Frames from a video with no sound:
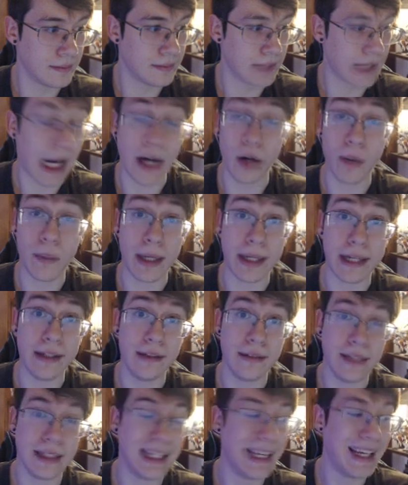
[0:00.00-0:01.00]
hope I
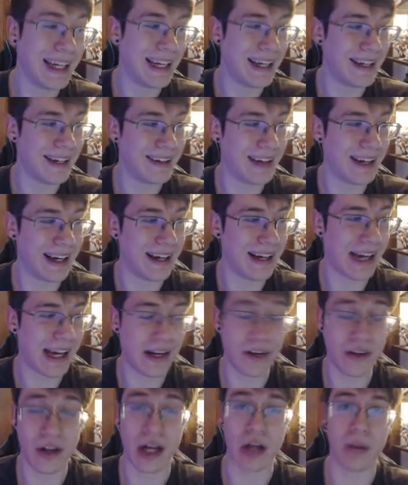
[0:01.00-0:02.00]
did. I
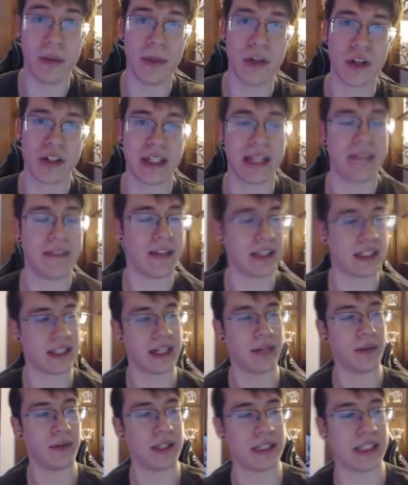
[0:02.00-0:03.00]
don't know how emotionally
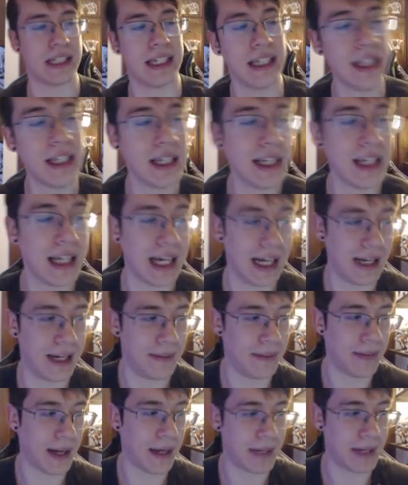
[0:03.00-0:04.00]
invested he was in it.
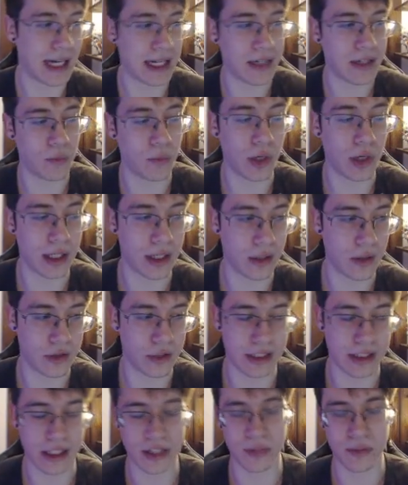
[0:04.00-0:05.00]
I mean, I did one
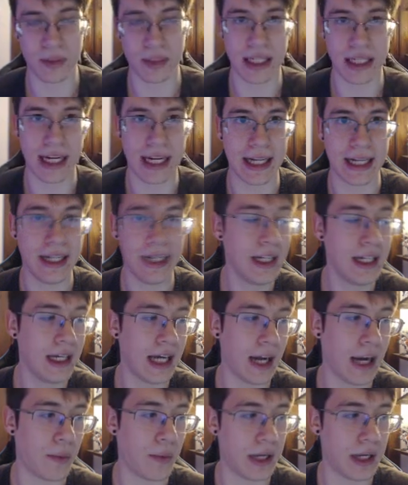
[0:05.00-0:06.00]
coaching session with the guy.
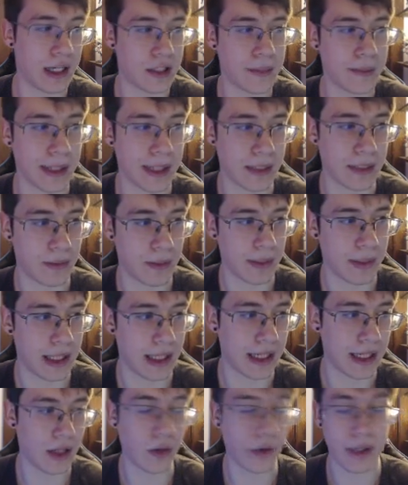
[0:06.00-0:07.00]
I wouldn't expect him to be
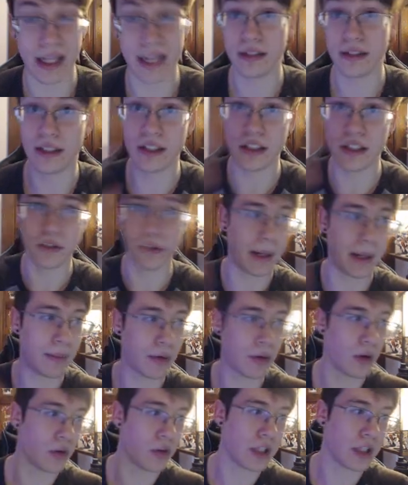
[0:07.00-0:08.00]
like, oh yes, this is my
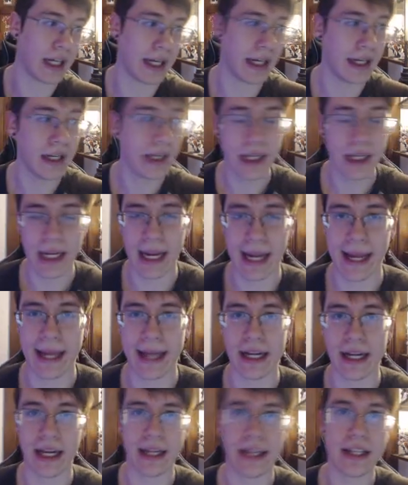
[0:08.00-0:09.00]
protege,
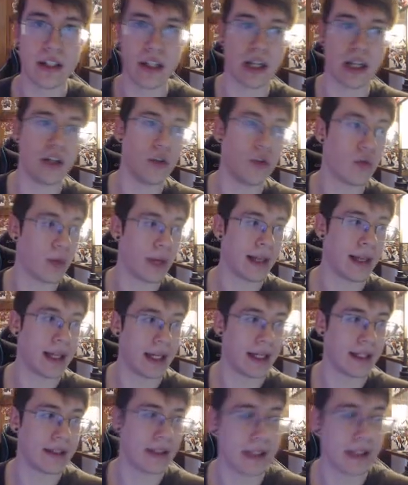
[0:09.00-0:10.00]
and he's going to do great
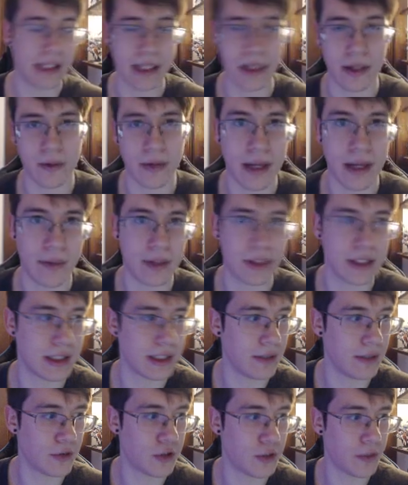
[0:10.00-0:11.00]
things. You know, it was
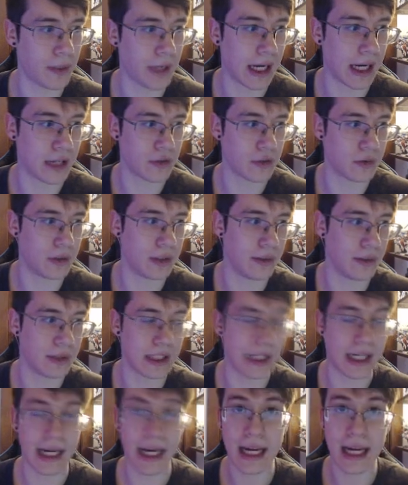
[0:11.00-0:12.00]
super casual. It was
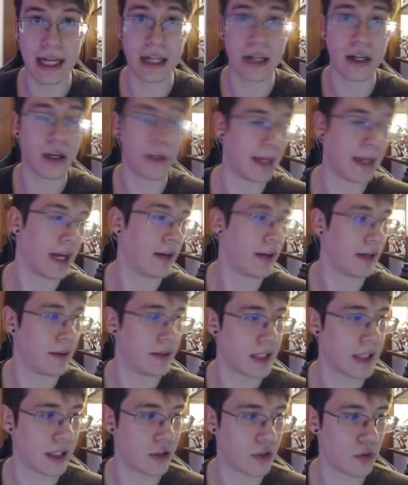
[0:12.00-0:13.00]
like, hey, can you help me out? And he
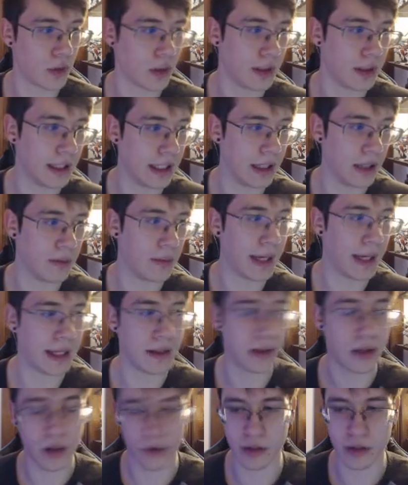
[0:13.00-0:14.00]
was like, sure, you know, pay
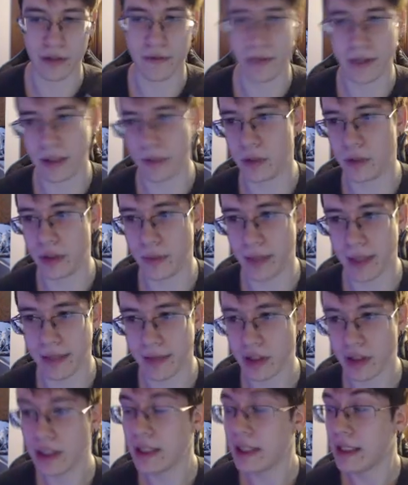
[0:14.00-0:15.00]
the coaching fee and we'll do
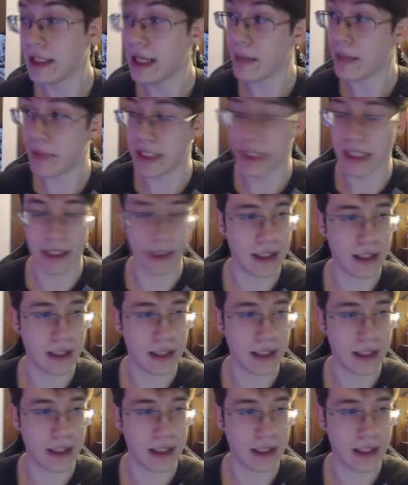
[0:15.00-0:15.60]
whatever. And we did.